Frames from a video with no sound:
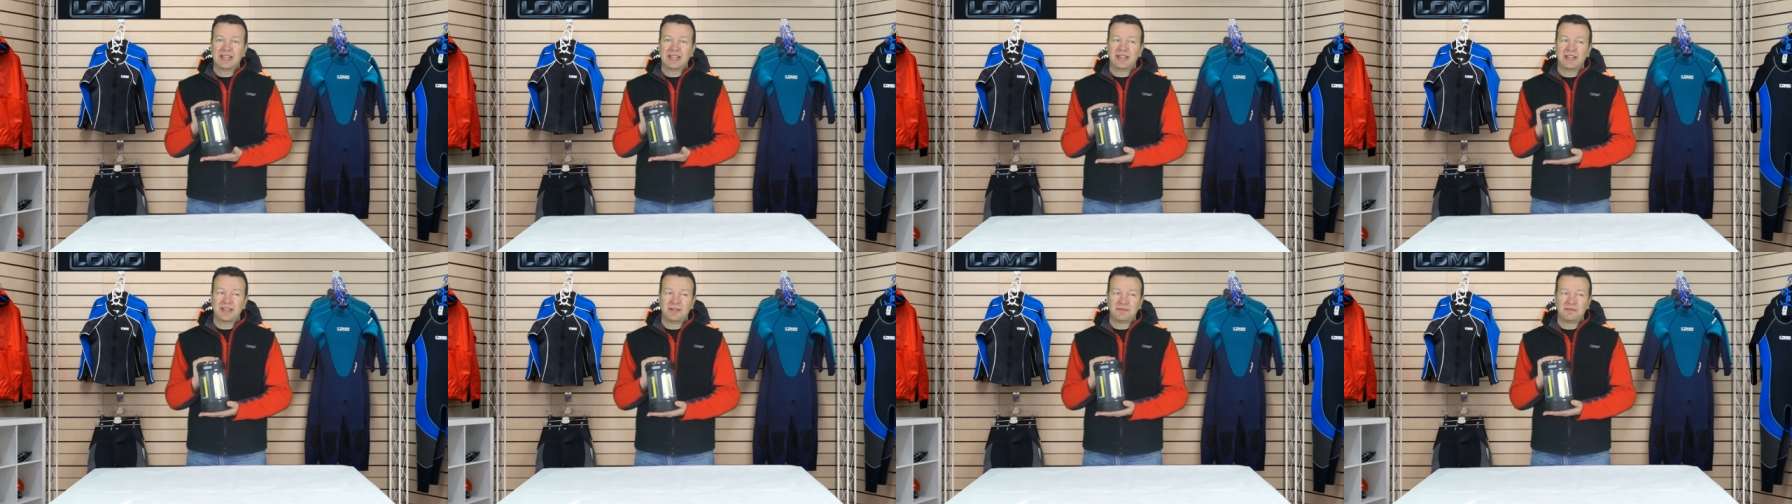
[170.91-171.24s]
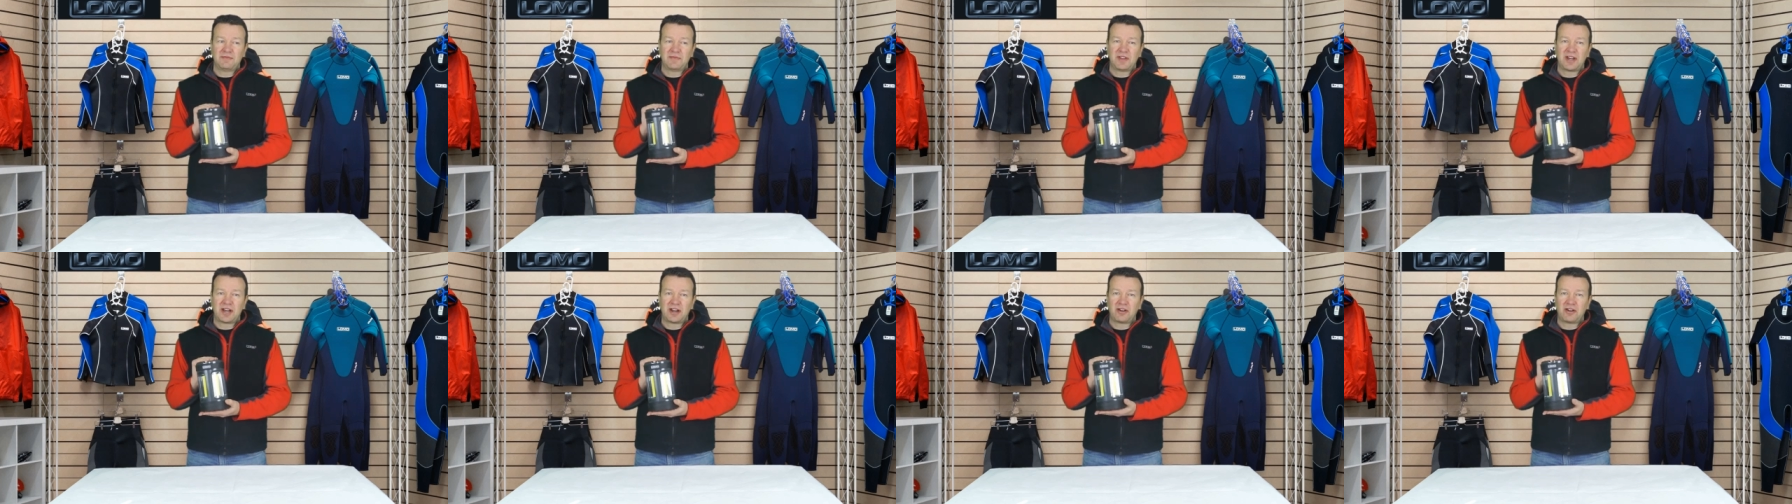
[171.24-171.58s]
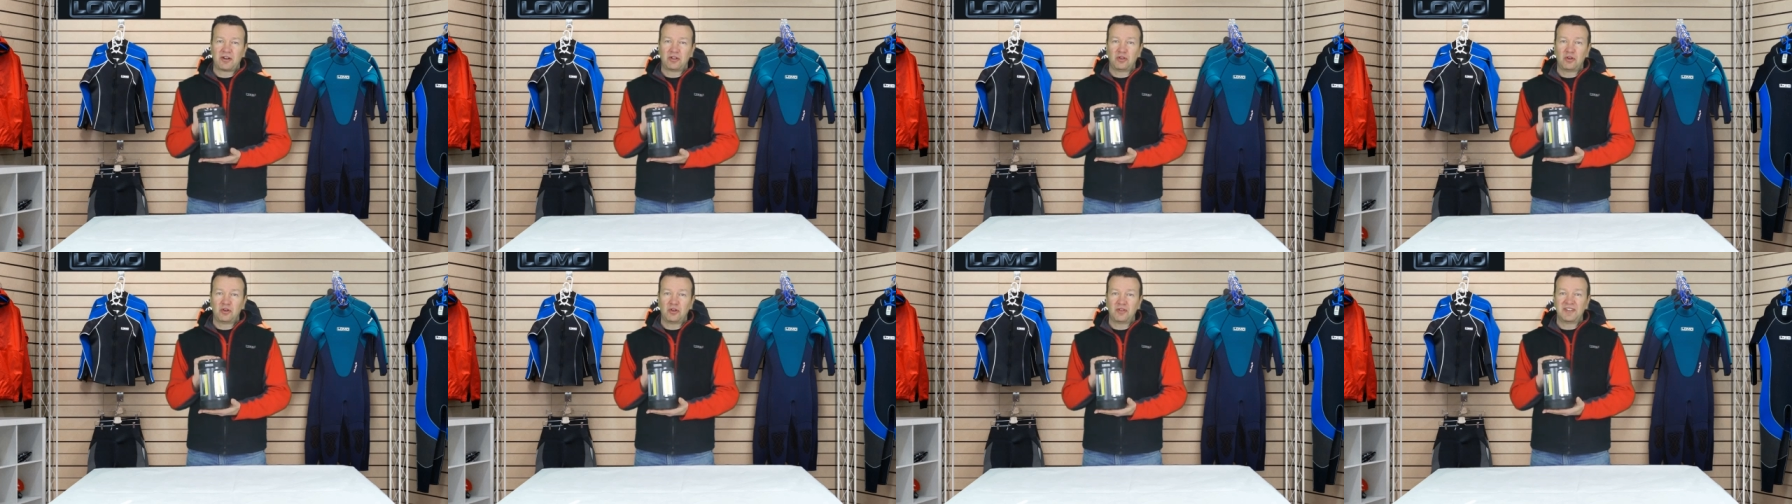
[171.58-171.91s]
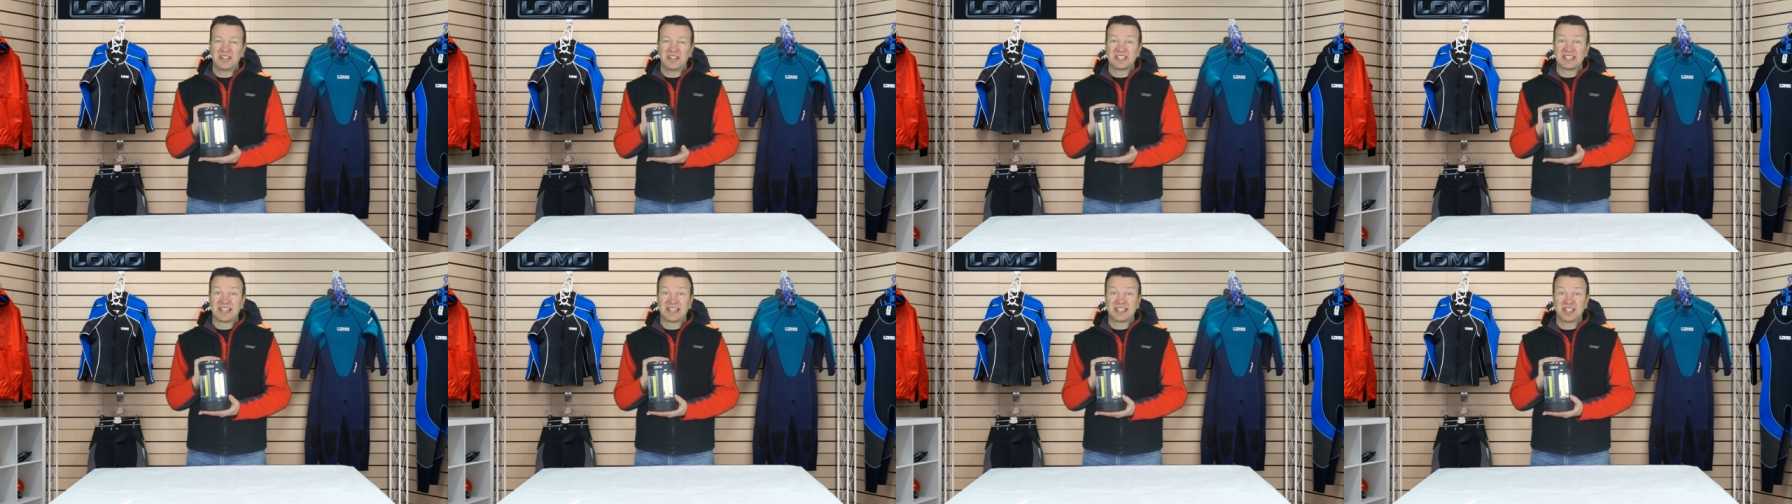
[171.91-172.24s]
Um, there are a lot
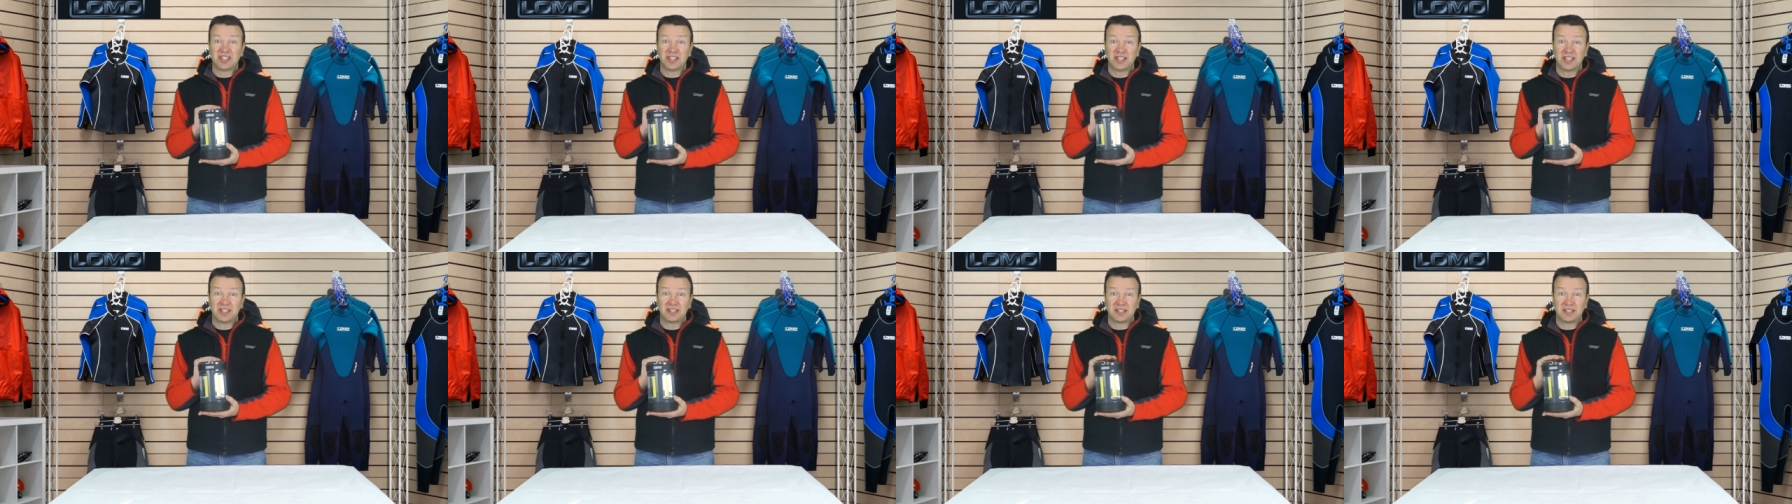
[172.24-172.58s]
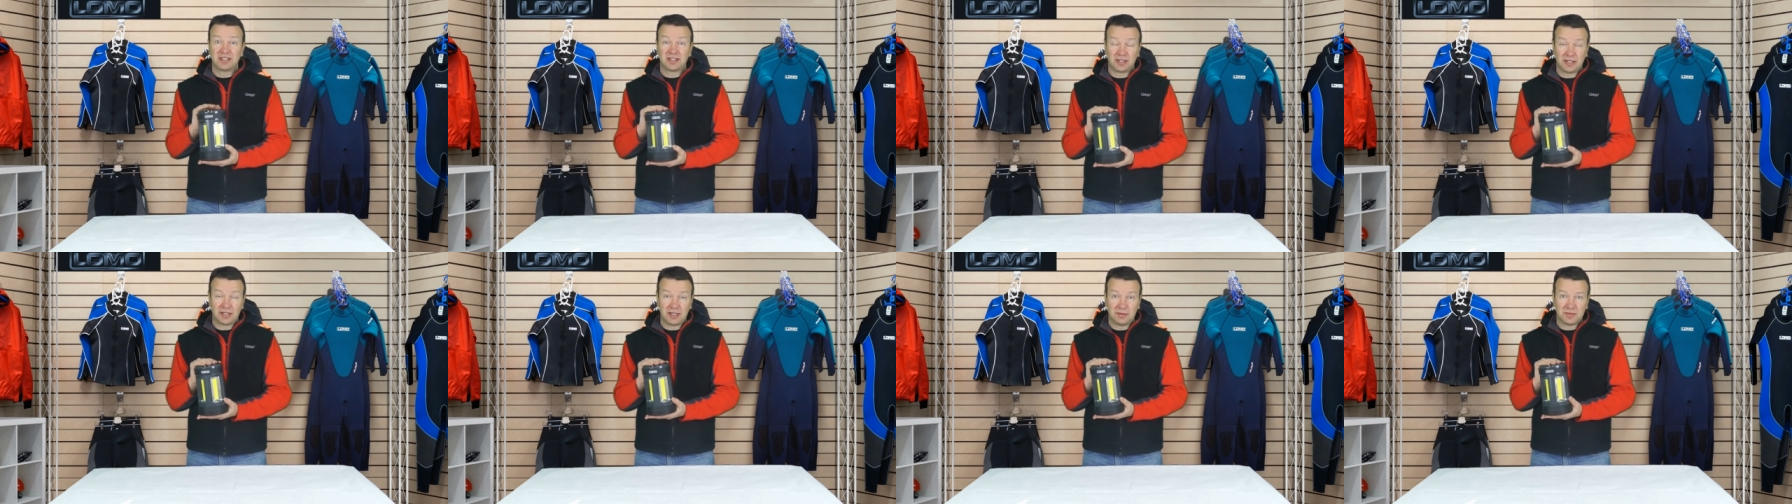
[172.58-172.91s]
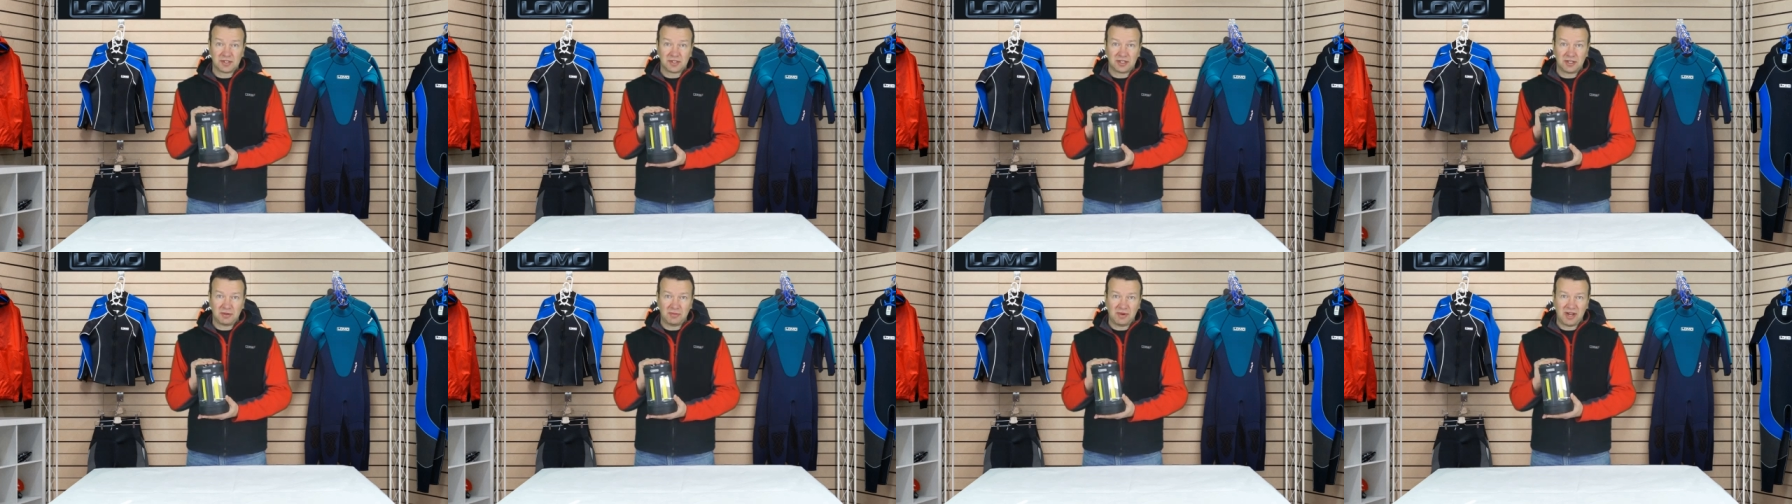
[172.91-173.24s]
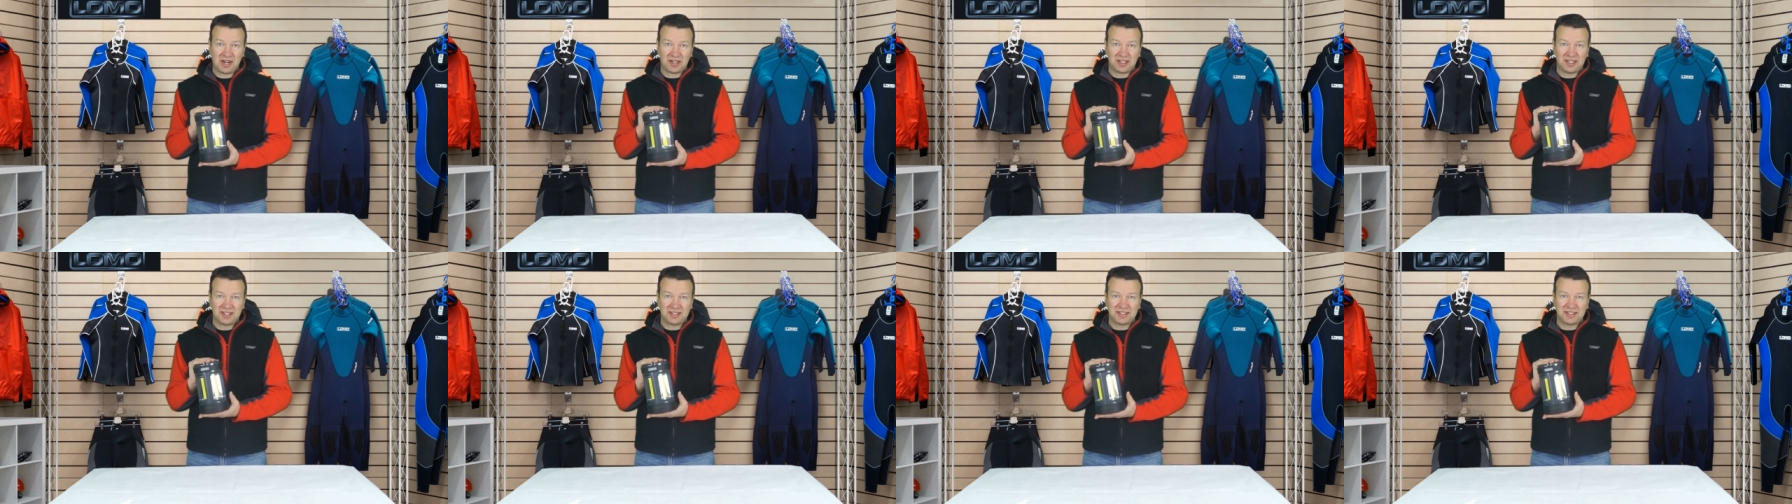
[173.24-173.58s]
of exaggerated claims in the
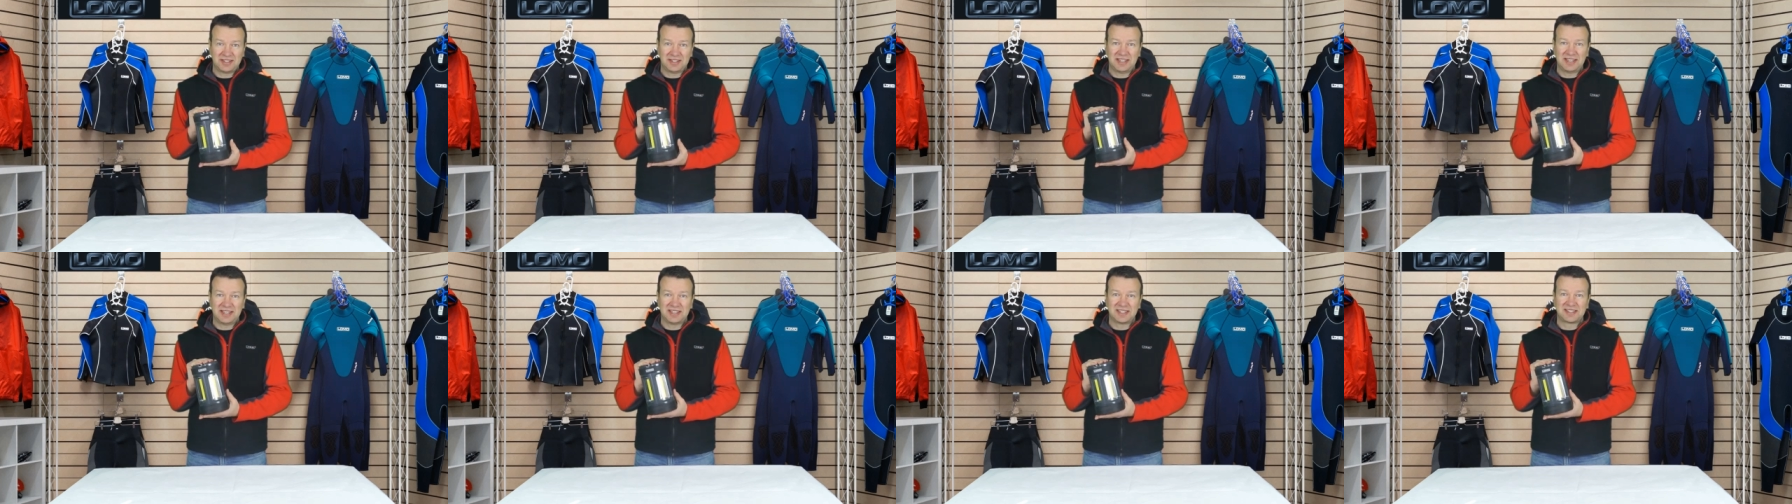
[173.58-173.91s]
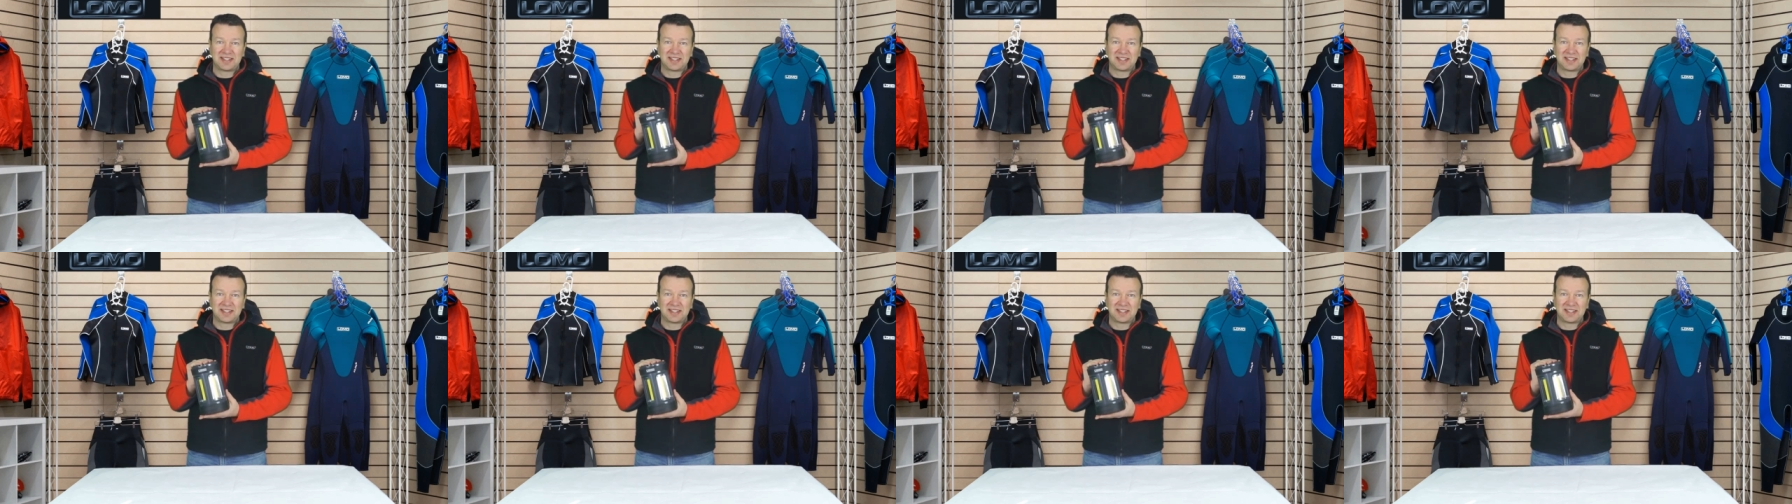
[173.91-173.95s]
market today,